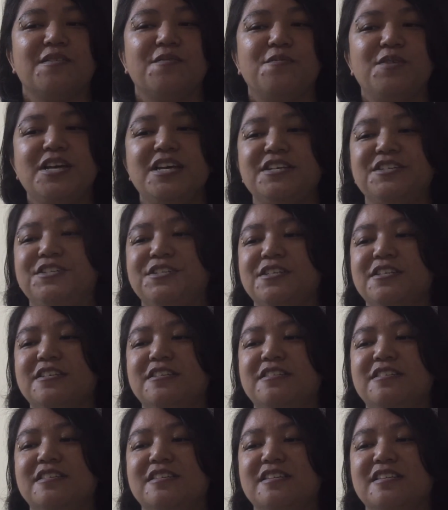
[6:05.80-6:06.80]
we
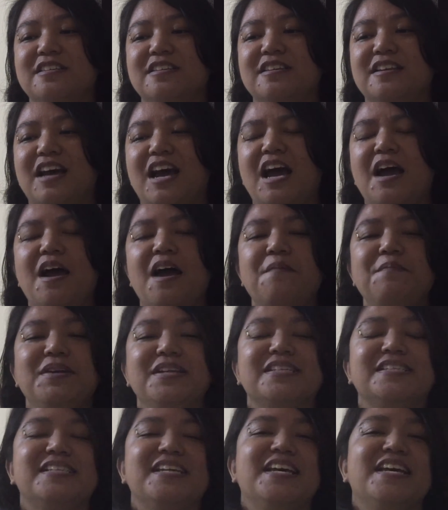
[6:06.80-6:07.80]
should. I'm
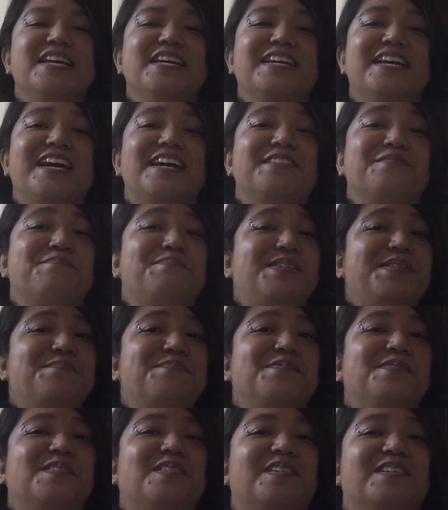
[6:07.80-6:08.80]
not saying that
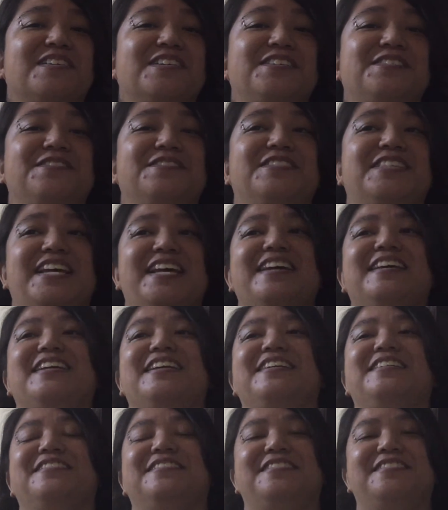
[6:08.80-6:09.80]
people are
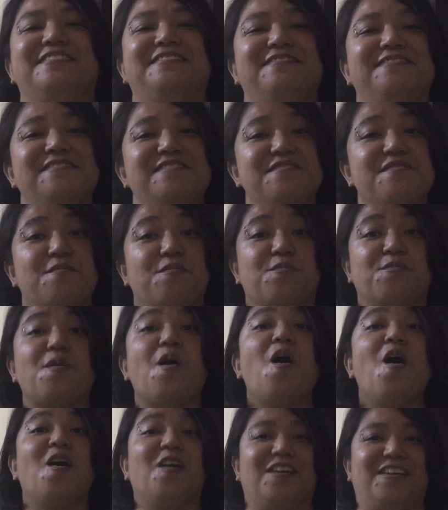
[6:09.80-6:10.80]
dating
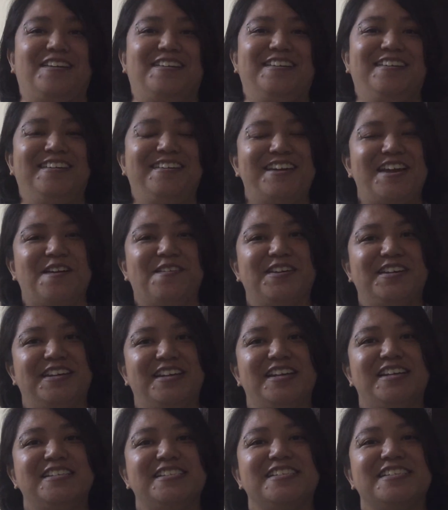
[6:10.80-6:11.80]
wrong
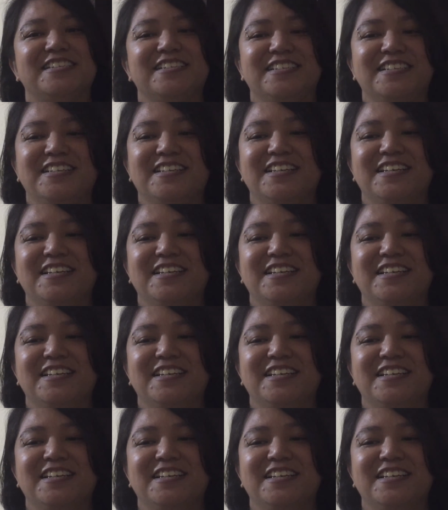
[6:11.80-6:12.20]
nowadays,